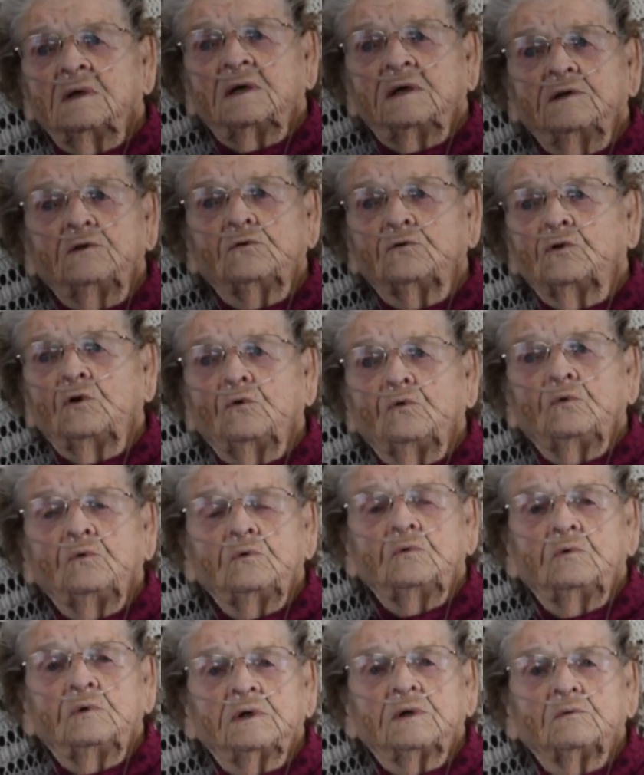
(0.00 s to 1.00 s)
I don't know
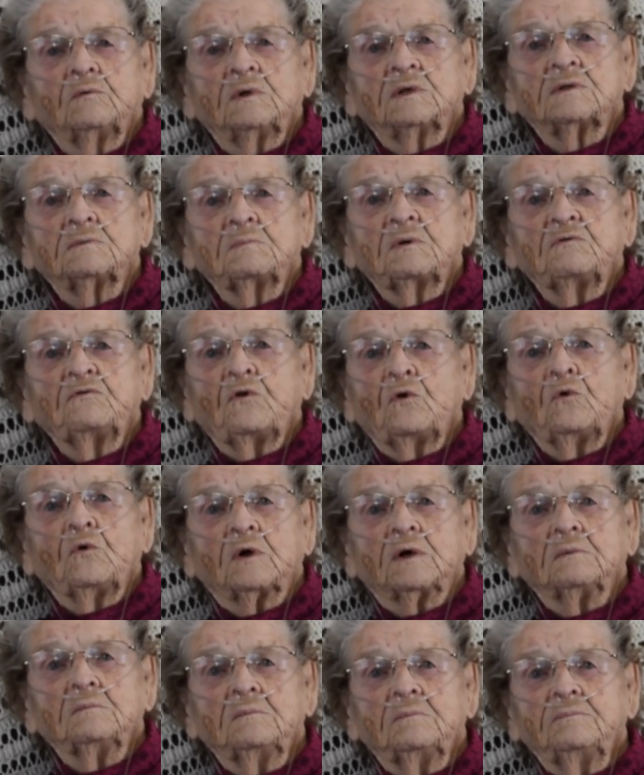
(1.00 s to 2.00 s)
what it was
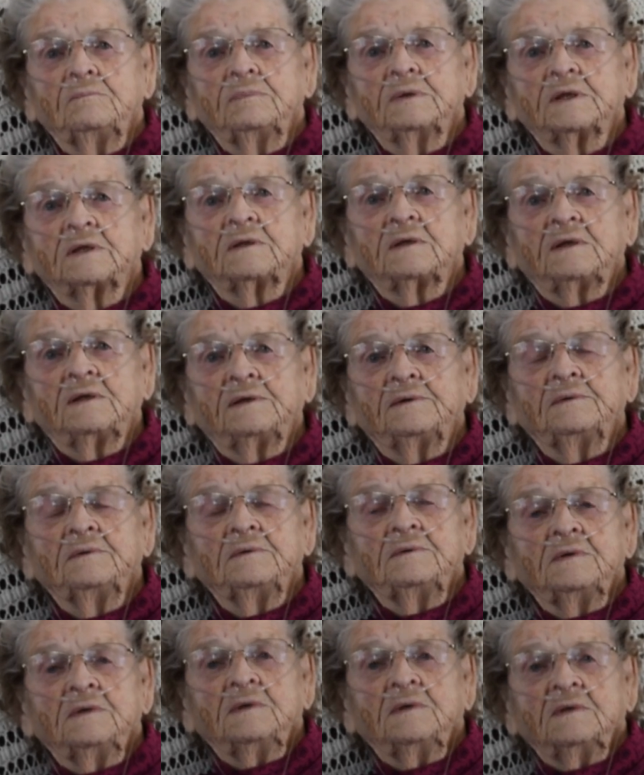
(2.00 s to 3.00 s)
before, but
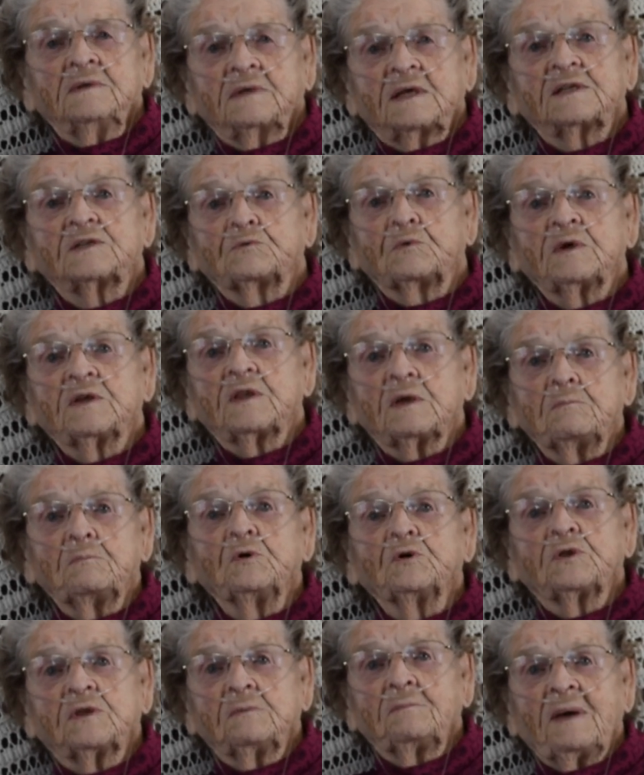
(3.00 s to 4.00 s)
that's where they
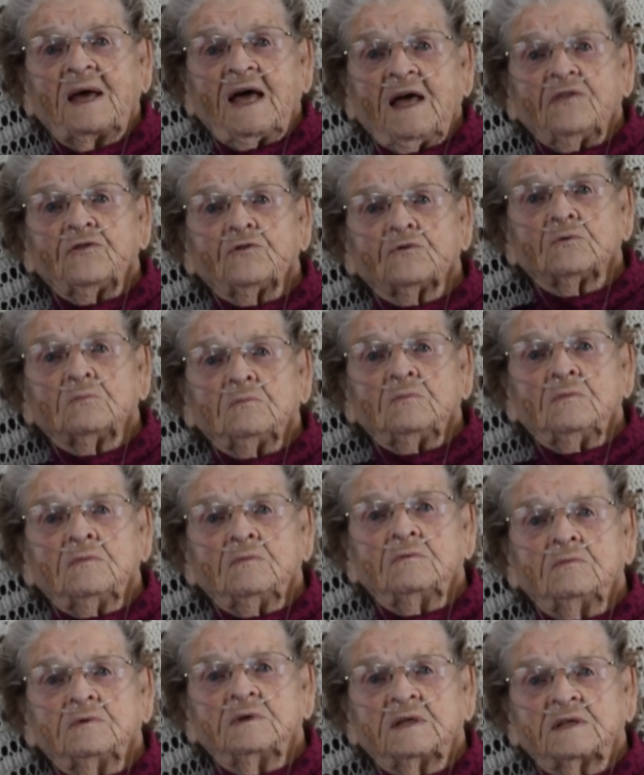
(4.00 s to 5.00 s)
put the bathroom
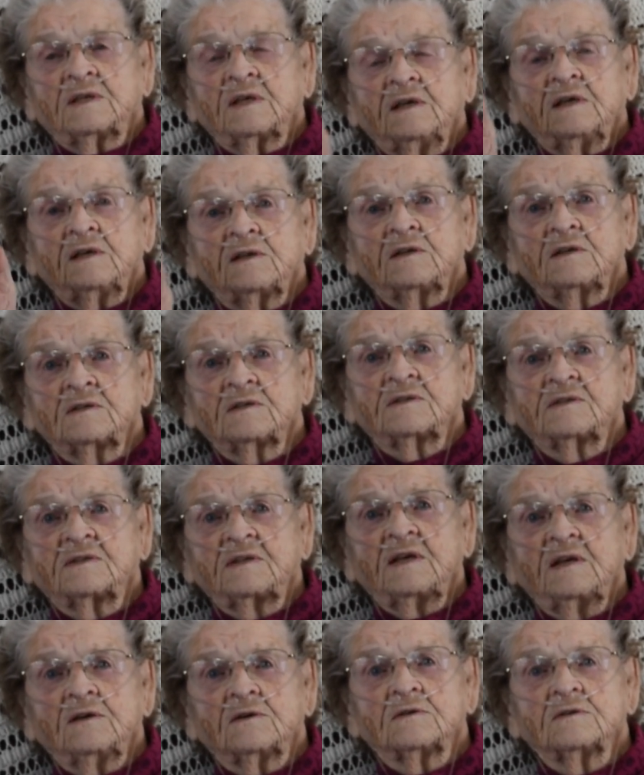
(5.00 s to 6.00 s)
at the head of the
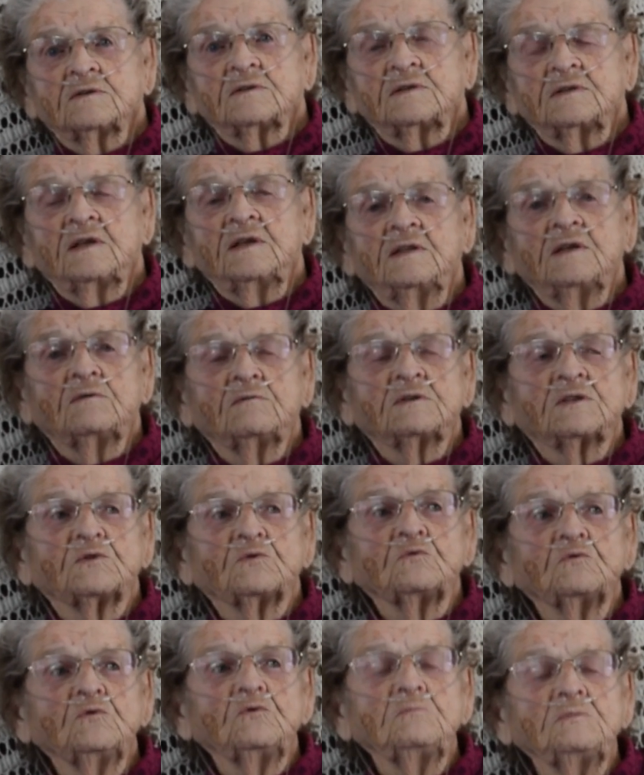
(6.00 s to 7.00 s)
stairs. And then there was a
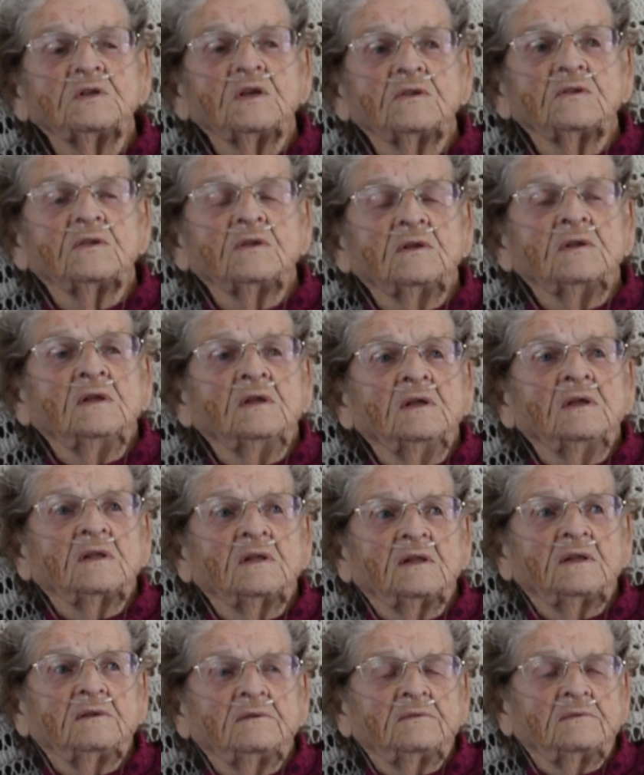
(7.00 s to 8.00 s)
room to
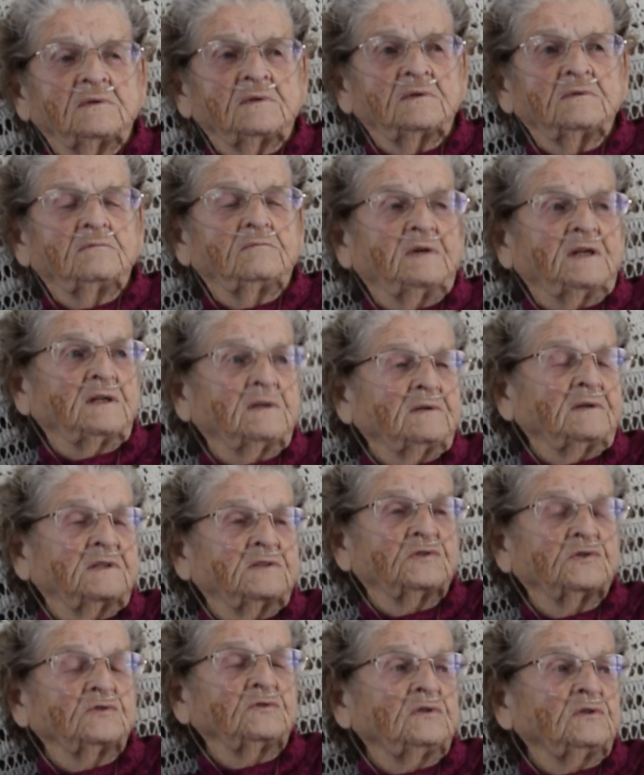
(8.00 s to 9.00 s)
the, well,
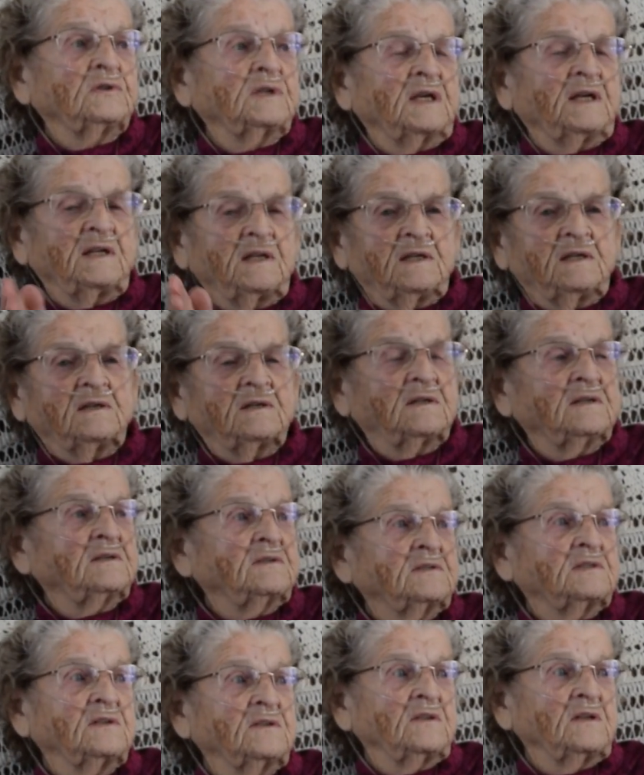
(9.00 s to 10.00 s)
as you look at
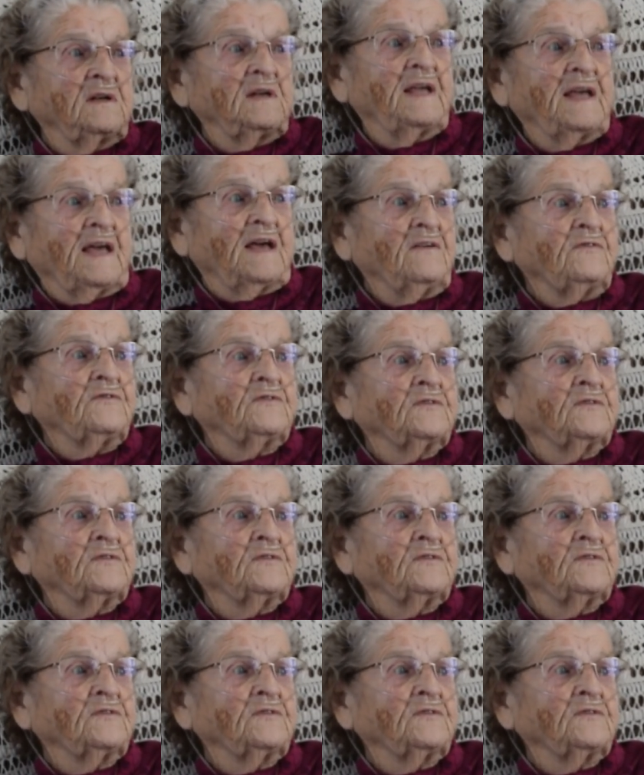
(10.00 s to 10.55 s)
it, to the left.